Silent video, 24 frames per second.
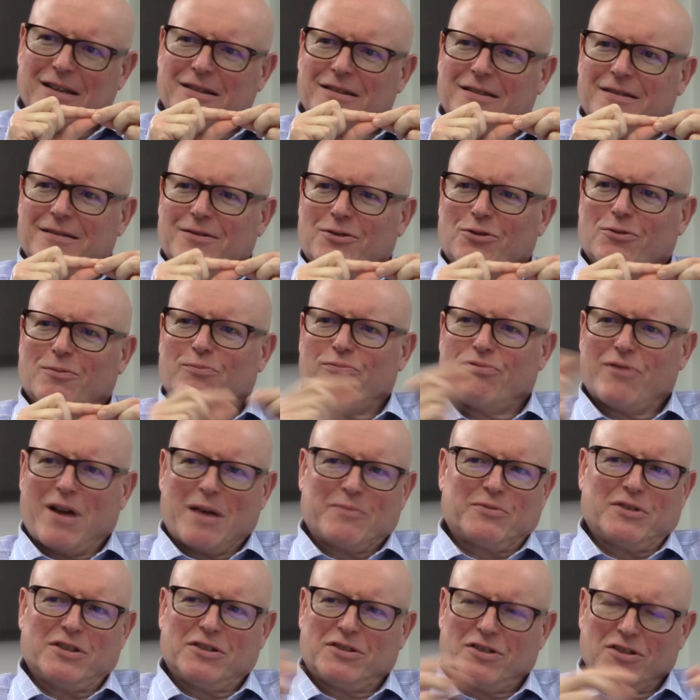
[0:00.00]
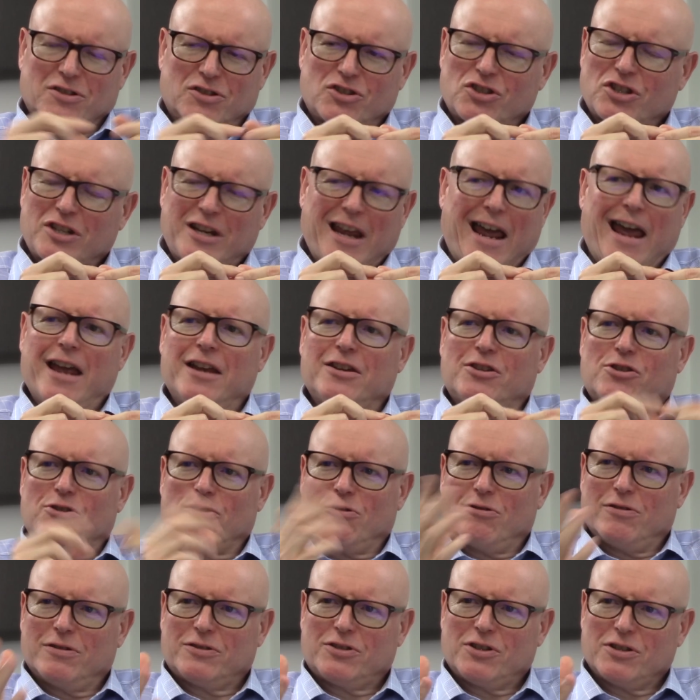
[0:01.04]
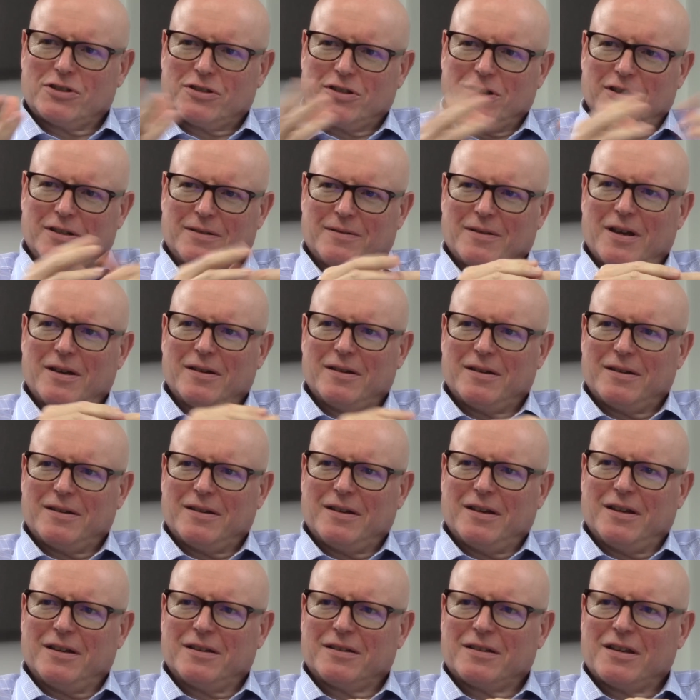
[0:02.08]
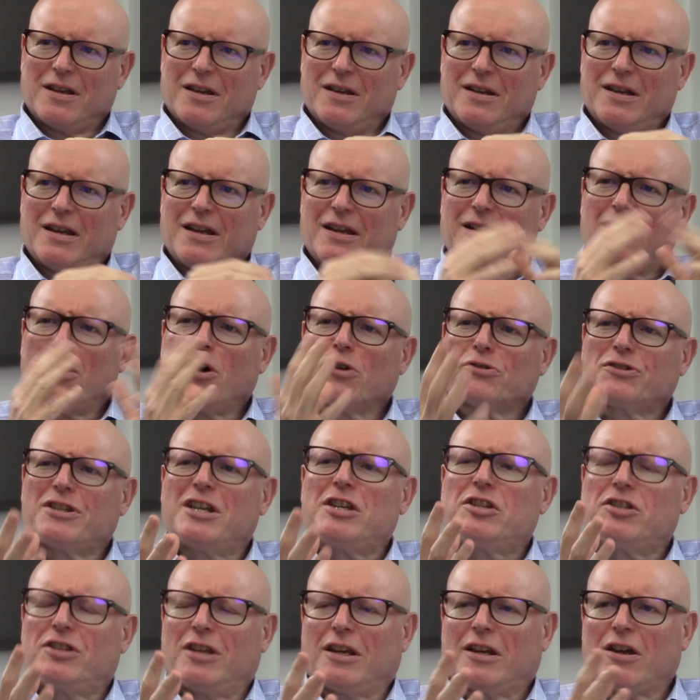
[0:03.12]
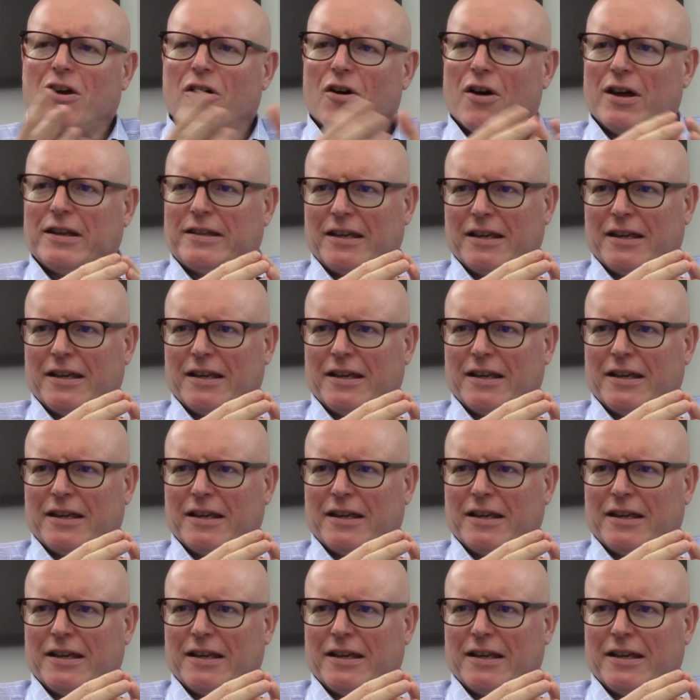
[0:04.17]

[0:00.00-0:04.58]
sort of, perhaps it's a sketch or just an artistic idea,